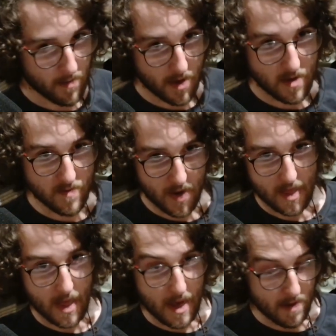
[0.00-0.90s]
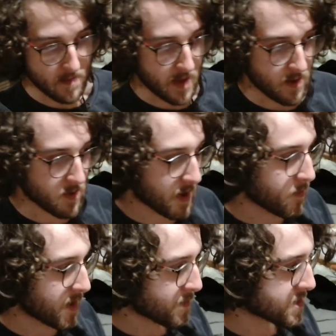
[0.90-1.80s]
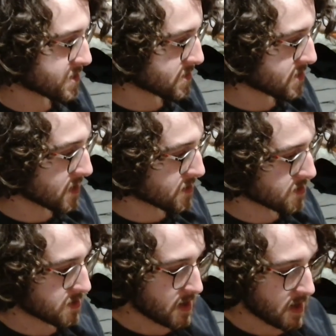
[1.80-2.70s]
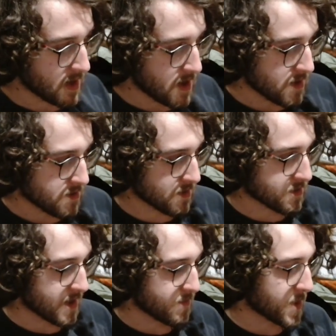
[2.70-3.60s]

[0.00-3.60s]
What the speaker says: Like, he's my alarm. He would wake me up at 6 a.m.